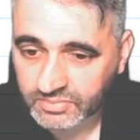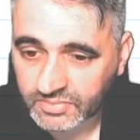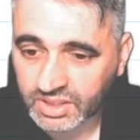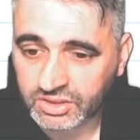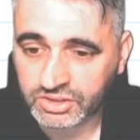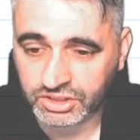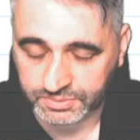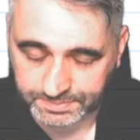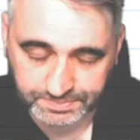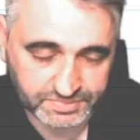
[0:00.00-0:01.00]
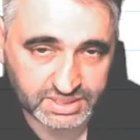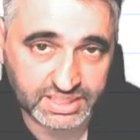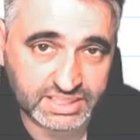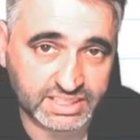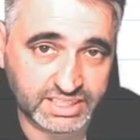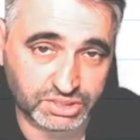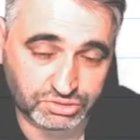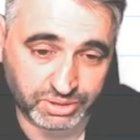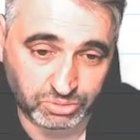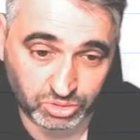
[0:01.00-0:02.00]
So let's illustrate
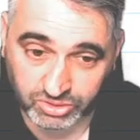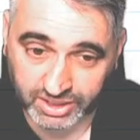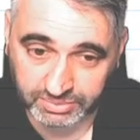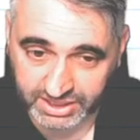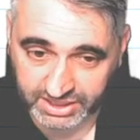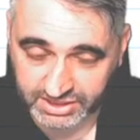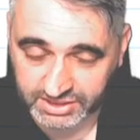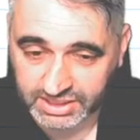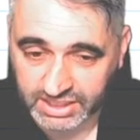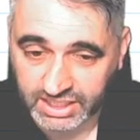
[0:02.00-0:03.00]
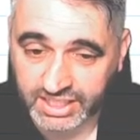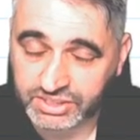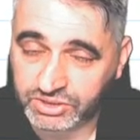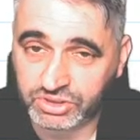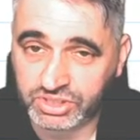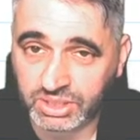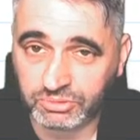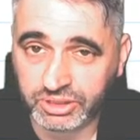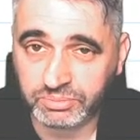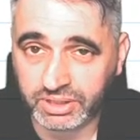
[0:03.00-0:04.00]
what all that means. That's a good summary,
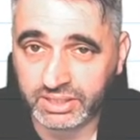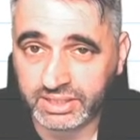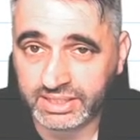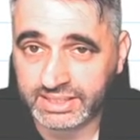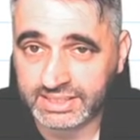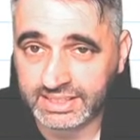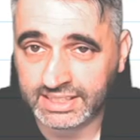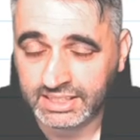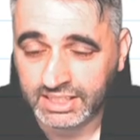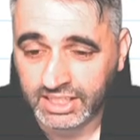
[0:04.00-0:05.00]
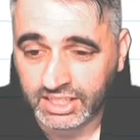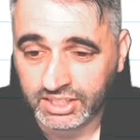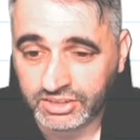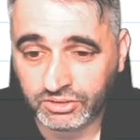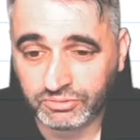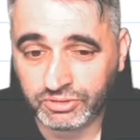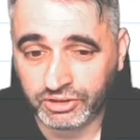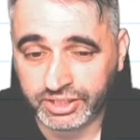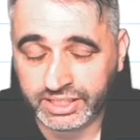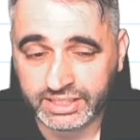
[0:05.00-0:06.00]
but it's not
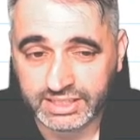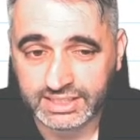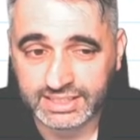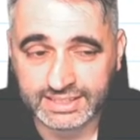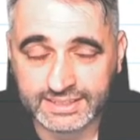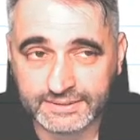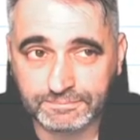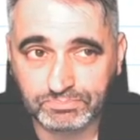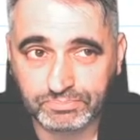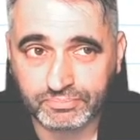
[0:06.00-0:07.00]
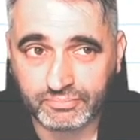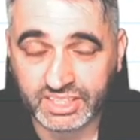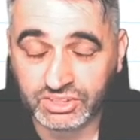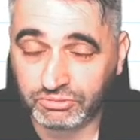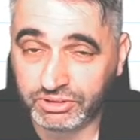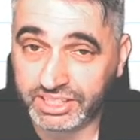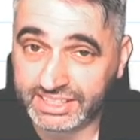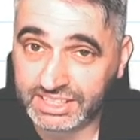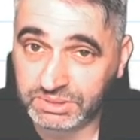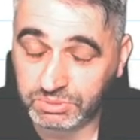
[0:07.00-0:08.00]
really a
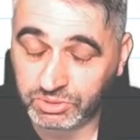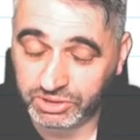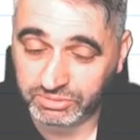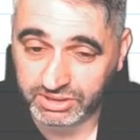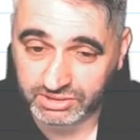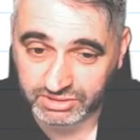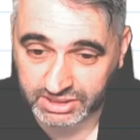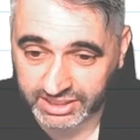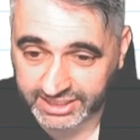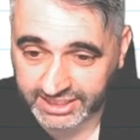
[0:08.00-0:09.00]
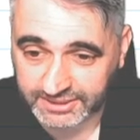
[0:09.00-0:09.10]
teachable point when it's written like that.